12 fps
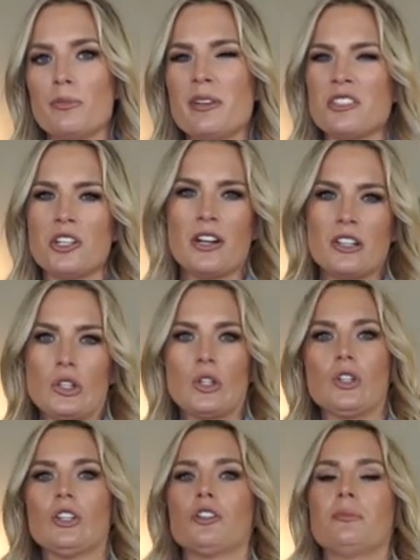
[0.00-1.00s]
They're starting to
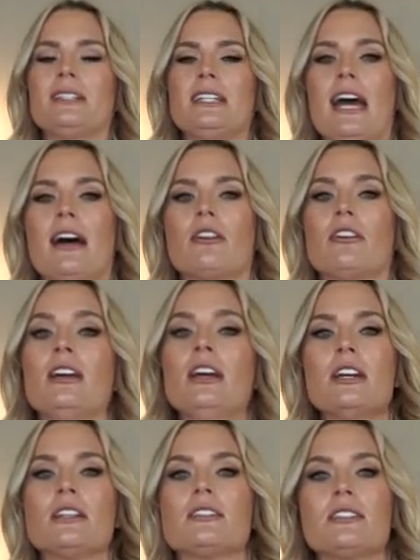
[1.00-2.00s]
look a little bit tattered.
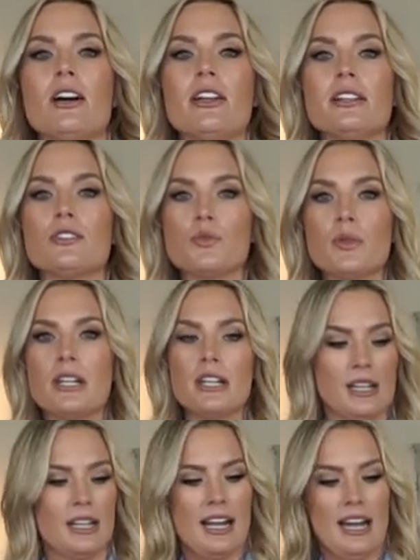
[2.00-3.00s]
Saw this one
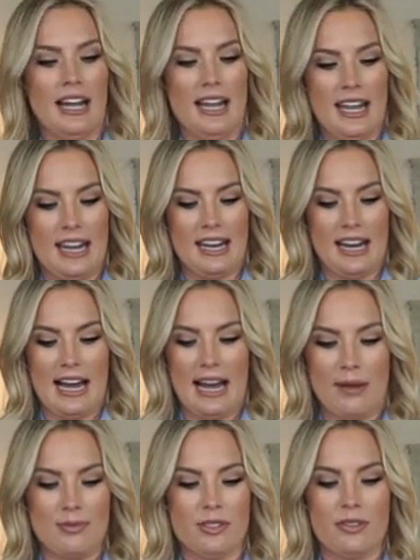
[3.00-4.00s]
and
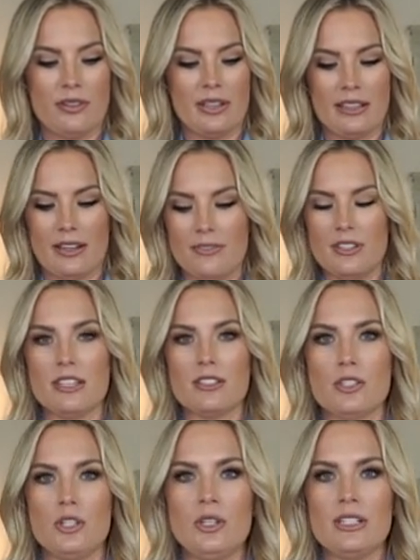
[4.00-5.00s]
absolutely loved it.
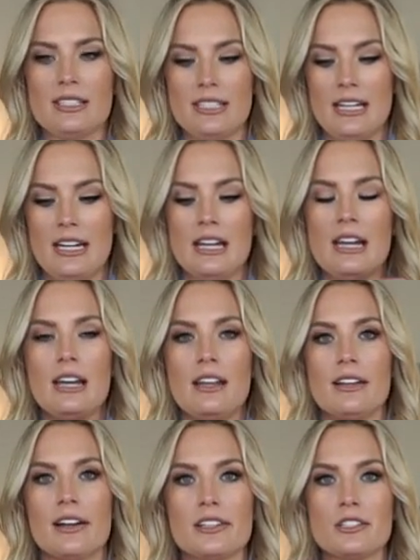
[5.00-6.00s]
So you can see
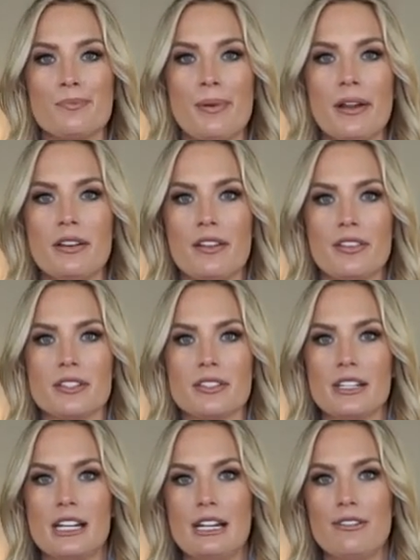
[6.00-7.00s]
there is a button on the
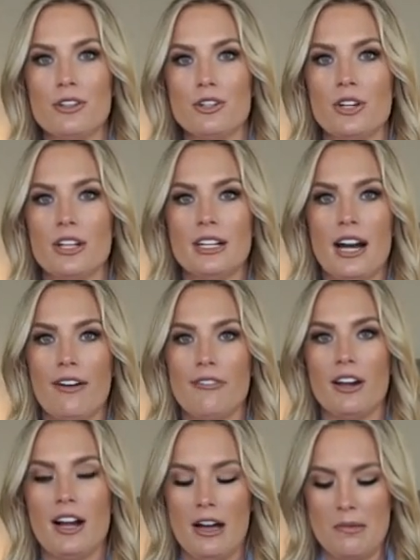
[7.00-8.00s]
sleeve. You could cuff
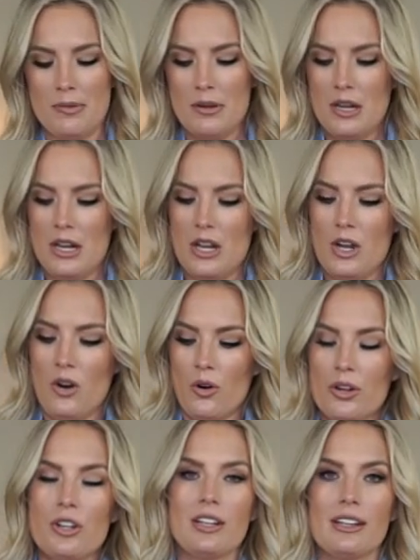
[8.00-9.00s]
it up,
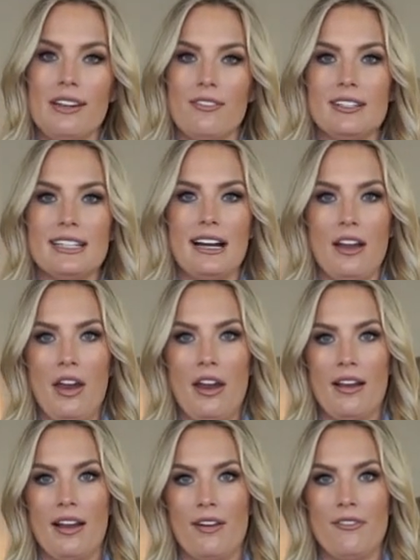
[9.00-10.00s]
or you could leave it down.
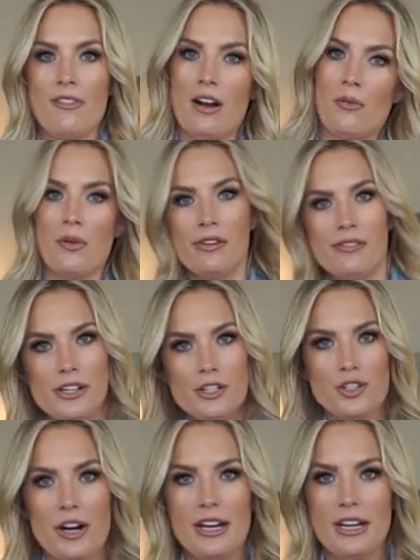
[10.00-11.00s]
I've got one of
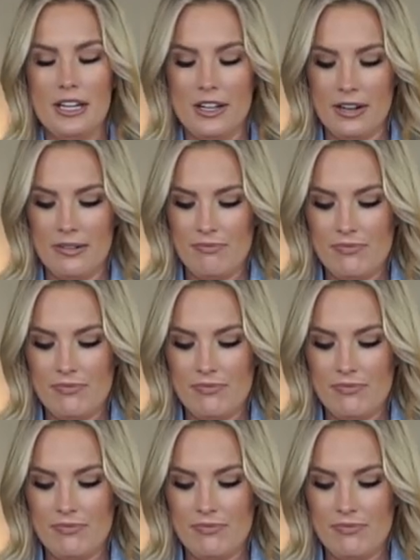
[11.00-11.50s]
each right here.